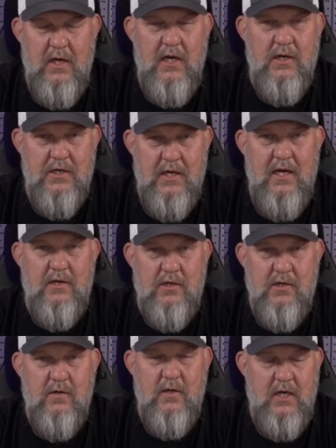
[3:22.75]
It is neat to
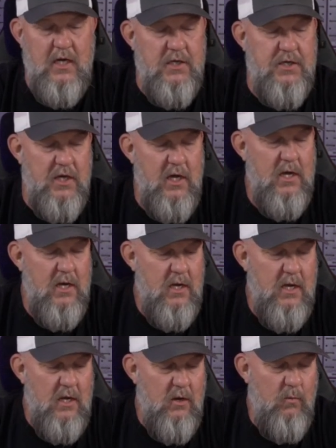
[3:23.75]
shoot. It is
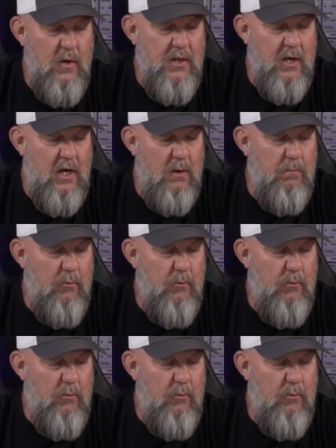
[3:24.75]
with the